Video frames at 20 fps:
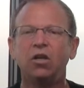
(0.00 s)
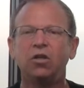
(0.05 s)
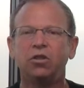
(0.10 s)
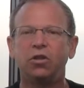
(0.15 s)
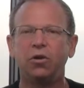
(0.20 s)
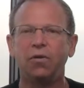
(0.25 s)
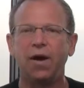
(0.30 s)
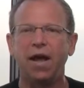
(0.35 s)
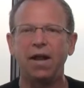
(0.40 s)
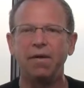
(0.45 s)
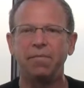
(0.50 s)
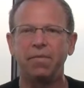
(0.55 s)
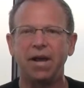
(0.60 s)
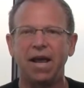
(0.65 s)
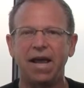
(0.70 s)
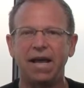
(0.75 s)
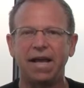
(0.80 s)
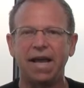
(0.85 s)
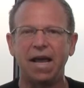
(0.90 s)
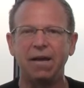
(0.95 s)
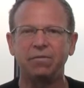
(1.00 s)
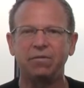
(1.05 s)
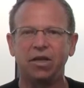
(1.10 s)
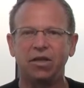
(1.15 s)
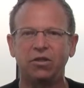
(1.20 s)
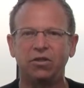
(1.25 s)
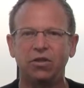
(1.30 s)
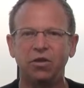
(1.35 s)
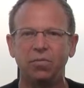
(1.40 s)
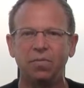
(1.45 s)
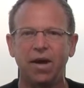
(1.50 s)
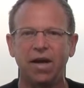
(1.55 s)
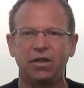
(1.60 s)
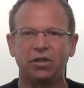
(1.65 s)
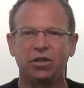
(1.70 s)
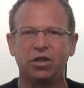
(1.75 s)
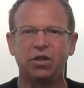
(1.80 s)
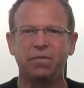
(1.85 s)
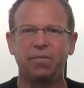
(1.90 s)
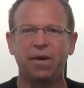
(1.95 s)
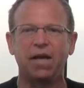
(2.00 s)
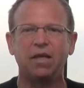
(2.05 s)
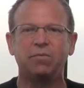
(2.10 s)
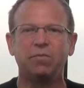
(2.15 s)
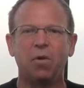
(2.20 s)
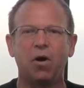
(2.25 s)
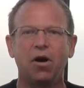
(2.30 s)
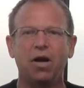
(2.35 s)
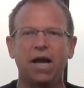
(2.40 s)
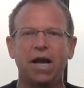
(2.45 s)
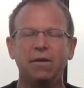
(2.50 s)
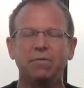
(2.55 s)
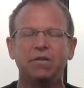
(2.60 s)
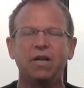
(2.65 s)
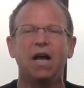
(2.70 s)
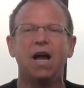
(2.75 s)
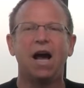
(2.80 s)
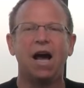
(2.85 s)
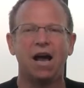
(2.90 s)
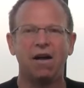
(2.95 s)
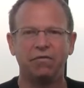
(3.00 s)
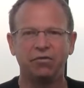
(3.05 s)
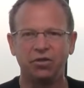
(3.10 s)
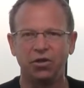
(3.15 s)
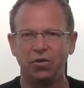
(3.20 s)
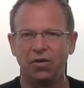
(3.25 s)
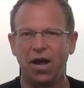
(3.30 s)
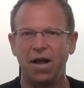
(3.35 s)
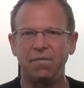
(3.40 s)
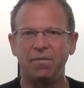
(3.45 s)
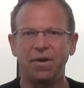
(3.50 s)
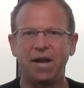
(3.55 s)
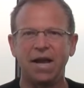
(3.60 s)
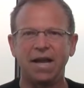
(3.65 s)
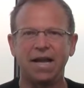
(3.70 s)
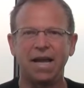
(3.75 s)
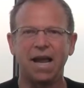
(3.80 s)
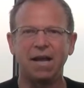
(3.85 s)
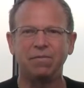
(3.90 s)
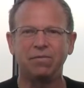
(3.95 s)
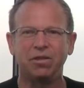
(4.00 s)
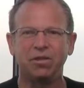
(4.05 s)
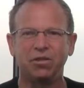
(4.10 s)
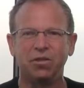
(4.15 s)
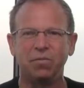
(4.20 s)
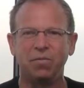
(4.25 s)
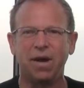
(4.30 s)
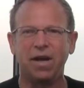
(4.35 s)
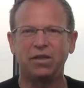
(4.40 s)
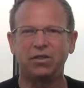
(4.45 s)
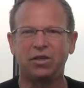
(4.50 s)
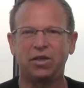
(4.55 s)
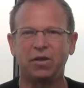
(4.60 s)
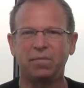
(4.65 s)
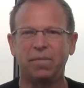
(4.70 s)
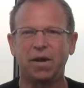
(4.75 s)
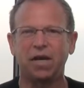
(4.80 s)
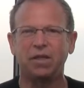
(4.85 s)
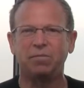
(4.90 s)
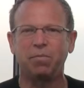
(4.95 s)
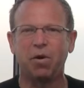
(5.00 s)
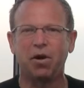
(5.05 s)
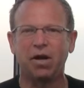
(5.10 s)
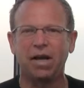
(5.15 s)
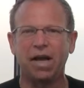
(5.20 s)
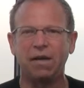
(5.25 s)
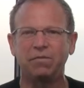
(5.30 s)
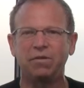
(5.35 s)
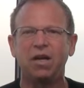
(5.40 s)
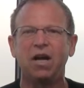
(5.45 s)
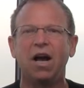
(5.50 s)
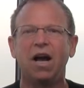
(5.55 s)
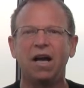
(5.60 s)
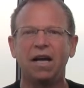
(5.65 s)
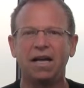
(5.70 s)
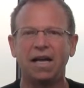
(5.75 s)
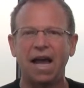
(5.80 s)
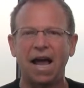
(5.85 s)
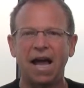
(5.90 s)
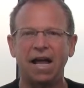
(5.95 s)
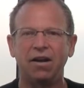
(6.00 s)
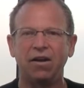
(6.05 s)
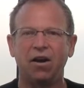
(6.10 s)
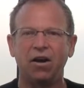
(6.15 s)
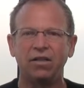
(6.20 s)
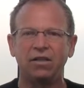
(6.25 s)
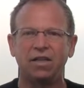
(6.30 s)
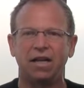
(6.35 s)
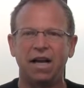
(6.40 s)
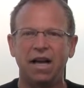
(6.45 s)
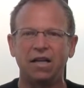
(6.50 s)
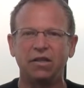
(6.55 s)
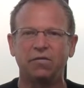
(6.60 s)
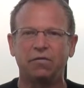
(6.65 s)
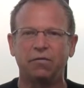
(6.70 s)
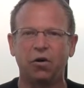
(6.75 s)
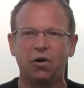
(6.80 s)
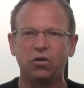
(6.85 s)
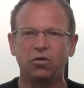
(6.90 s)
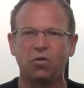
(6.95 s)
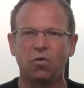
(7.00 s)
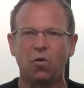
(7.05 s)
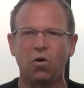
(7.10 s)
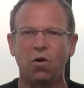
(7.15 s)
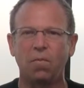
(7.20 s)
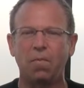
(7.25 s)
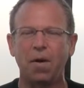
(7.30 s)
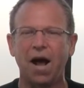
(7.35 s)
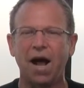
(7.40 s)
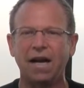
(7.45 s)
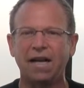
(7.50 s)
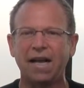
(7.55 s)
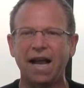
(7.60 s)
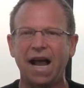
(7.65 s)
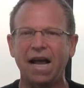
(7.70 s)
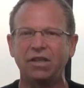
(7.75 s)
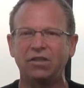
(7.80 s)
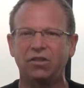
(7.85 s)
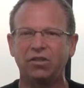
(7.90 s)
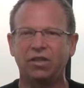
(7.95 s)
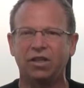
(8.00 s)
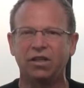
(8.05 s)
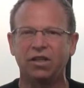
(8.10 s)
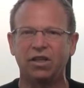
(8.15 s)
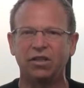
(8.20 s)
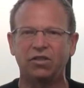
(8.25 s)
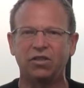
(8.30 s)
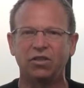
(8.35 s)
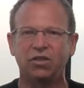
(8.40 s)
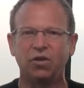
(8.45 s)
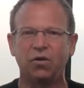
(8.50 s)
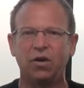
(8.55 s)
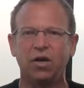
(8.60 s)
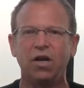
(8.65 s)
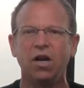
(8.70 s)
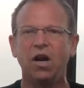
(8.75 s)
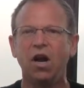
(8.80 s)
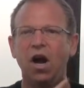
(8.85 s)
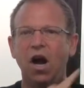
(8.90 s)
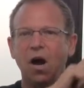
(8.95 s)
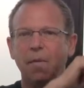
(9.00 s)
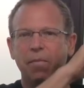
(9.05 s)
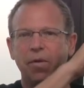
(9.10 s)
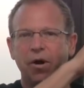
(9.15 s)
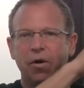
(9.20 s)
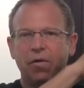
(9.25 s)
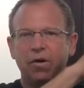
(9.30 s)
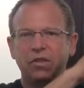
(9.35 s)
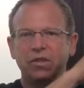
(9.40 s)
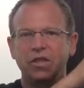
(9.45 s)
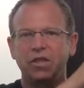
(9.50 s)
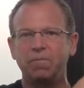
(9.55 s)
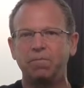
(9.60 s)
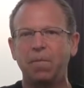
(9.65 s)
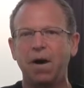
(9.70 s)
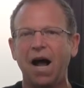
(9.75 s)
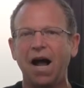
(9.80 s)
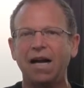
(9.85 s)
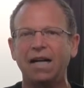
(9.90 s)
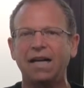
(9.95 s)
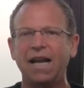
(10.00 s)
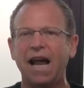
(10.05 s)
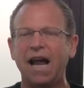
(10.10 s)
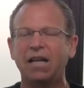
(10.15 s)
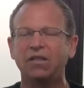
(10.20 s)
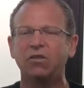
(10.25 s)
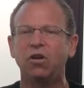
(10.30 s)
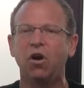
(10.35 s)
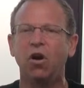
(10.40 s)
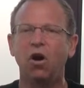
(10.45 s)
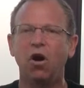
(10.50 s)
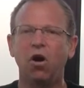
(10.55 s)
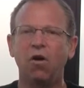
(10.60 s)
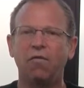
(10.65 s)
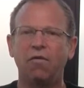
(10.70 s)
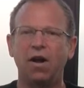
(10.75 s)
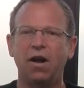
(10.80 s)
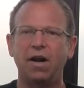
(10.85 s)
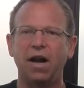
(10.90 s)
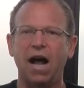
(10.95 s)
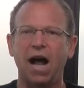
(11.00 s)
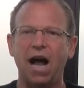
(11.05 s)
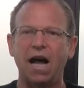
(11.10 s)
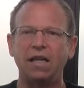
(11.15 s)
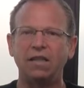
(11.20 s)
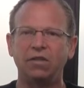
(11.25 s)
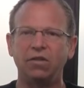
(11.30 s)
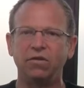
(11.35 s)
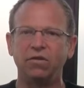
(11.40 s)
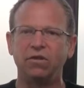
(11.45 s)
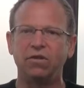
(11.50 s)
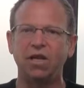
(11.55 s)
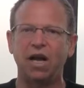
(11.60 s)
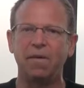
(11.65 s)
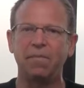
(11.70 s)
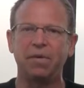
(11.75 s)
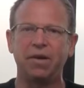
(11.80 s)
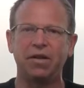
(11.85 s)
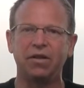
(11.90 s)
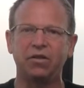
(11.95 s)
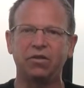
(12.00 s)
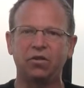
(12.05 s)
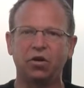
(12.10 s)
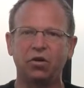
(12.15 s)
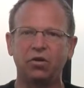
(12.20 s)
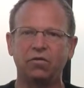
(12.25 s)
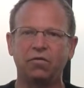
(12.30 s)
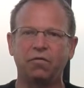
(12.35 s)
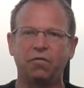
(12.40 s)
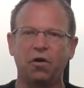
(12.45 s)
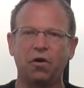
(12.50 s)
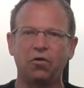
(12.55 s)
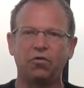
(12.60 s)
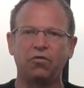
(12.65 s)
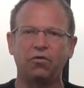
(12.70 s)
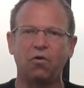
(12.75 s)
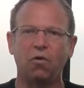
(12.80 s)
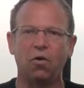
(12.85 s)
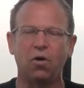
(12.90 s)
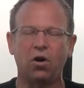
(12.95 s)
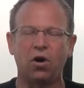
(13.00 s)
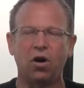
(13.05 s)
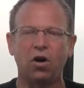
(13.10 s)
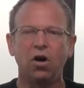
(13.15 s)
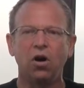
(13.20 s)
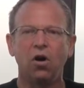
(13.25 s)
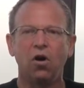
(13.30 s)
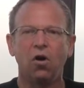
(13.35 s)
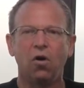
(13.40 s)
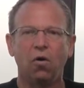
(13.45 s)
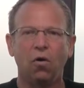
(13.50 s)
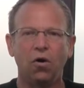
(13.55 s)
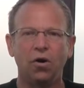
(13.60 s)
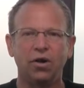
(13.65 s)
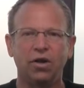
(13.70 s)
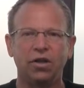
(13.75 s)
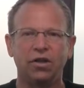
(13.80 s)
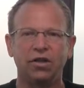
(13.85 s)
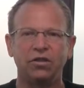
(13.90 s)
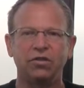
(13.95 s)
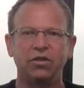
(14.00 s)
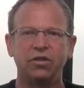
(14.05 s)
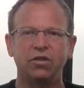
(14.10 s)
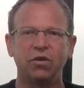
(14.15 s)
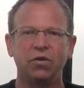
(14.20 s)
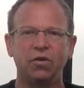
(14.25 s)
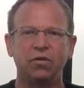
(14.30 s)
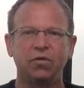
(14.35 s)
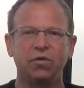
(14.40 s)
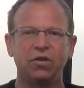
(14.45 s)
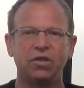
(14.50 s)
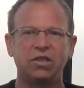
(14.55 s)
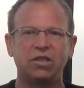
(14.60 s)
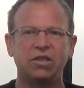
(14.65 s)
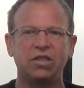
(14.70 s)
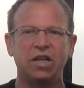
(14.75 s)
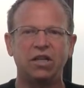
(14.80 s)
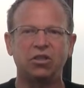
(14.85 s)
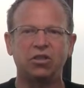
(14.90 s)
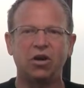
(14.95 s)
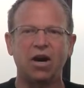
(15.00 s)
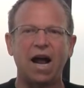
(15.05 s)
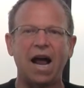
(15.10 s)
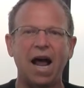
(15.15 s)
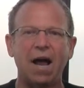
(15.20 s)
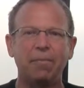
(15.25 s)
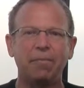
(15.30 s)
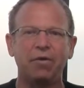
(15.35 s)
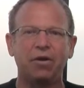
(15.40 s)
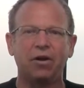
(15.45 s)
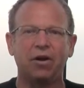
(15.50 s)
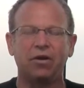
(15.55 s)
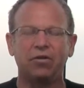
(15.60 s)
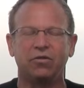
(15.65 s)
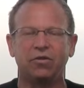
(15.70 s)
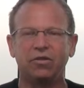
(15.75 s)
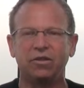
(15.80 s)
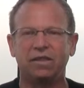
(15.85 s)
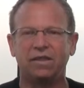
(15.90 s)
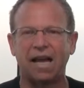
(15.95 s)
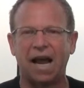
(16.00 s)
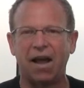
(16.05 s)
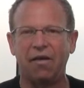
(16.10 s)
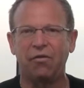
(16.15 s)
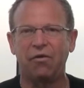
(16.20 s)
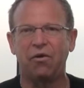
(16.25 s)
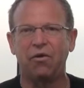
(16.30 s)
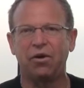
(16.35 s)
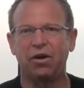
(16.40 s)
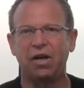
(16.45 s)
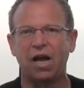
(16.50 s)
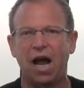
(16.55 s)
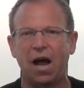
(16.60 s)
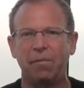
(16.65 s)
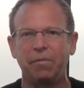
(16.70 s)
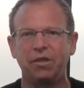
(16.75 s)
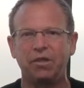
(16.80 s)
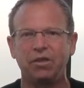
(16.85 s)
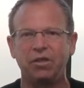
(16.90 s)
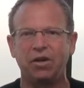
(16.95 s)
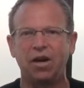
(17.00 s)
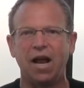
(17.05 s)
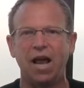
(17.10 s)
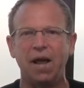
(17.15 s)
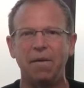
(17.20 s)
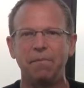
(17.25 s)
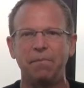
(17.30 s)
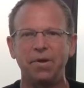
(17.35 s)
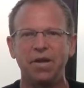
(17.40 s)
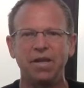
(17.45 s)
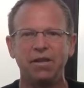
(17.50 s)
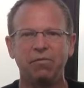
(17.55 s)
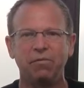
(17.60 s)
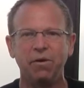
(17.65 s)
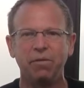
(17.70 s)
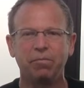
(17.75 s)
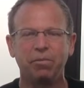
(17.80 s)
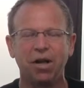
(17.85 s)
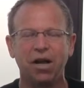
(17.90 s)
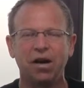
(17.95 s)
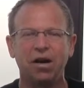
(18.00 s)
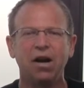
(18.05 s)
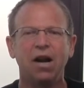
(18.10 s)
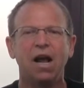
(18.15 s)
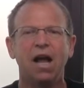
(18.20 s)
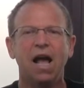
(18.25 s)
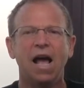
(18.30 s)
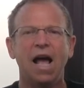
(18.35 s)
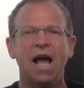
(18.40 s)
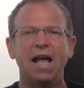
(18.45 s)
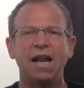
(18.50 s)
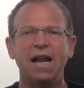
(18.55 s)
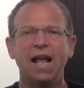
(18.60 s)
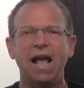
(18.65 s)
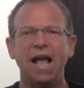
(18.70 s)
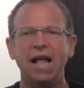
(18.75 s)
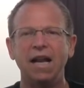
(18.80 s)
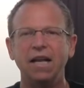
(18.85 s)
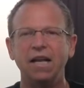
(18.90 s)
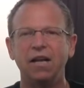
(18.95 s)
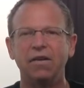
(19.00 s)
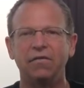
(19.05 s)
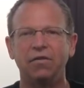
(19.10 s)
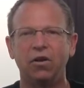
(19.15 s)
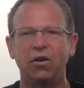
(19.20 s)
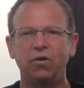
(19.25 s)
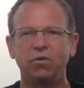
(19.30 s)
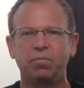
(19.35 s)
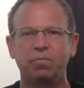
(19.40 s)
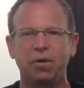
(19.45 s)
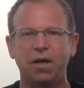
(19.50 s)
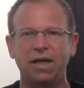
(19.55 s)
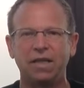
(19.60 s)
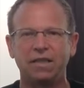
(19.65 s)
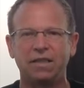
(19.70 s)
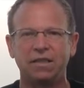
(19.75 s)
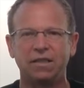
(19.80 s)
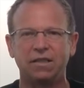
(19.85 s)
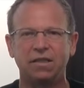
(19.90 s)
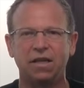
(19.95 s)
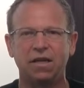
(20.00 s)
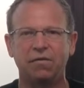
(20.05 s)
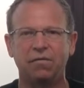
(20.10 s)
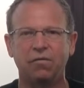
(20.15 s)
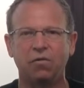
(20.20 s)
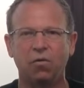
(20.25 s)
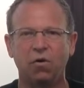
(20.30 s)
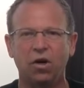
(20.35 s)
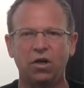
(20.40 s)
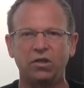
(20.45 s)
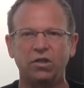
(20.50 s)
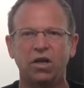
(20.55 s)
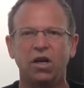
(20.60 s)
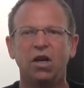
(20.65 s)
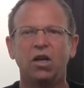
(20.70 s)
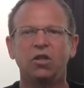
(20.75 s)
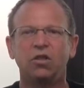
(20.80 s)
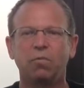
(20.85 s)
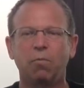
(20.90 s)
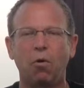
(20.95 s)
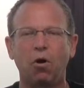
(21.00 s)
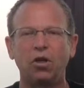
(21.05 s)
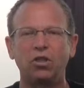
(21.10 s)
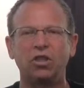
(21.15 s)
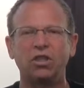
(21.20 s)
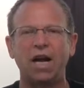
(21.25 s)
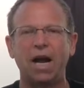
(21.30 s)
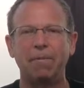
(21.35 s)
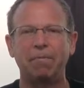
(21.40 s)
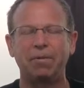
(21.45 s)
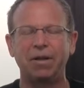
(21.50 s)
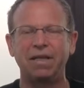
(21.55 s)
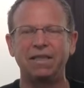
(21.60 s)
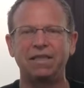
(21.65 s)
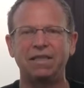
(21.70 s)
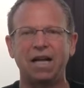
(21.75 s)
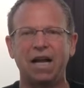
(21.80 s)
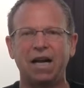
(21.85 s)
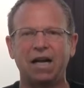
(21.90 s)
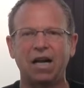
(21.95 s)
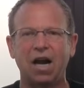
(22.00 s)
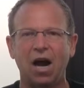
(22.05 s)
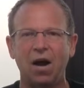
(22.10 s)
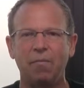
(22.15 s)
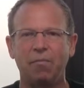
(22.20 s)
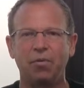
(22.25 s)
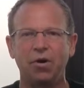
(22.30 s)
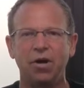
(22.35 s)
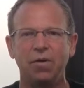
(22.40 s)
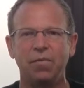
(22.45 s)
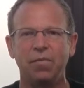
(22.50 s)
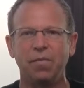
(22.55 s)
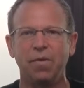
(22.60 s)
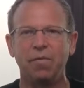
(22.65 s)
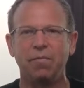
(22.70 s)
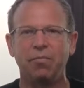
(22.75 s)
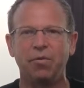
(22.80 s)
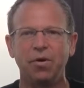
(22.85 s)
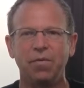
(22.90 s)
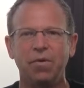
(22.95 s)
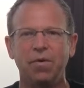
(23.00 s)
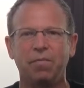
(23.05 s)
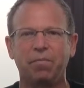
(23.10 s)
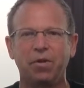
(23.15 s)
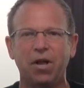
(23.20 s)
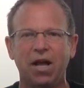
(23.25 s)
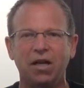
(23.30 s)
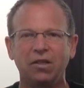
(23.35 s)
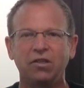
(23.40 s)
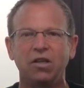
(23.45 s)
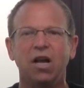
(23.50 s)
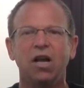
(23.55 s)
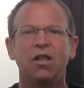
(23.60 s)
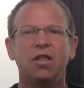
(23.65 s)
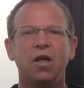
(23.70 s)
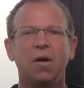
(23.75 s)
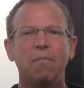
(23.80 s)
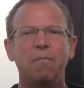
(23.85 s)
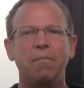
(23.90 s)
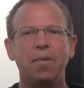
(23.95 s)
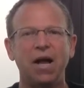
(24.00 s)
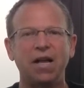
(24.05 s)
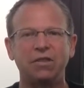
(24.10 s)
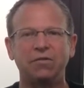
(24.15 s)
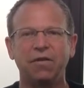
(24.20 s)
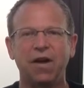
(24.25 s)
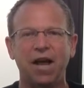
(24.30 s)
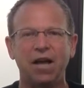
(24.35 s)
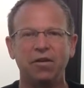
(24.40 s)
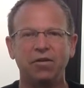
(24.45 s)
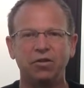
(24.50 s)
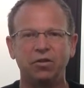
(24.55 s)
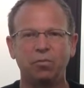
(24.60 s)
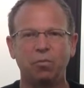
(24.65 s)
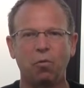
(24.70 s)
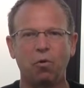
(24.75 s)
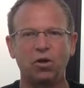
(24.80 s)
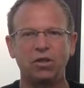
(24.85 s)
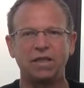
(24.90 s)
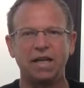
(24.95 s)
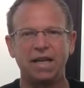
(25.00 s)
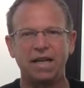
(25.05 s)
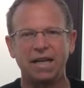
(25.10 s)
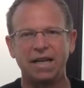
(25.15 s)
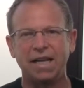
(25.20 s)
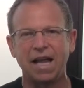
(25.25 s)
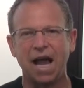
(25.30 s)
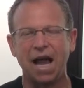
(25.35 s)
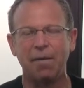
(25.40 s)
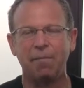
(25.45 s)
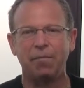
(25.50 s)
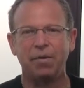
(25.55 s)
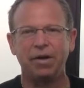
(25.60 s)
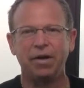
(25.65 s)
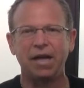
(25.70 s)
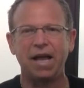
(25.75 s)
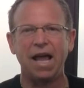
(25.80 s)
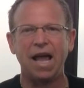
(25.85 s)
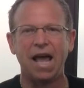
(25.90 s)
two NBA games and two Major League Baseball games. I have two NBA games and two Major League Baseball games again on today's first quarter podcast. You can listen to it up here where it says podcast, over on iTunes, typing in the search first quarter, or you can listen to it through the Stitcher app. You can also download a copy to your MP3 player at any of those places. And of course, SportsChatPlace.com Premium and Premium Plus, the best value in sports handicapping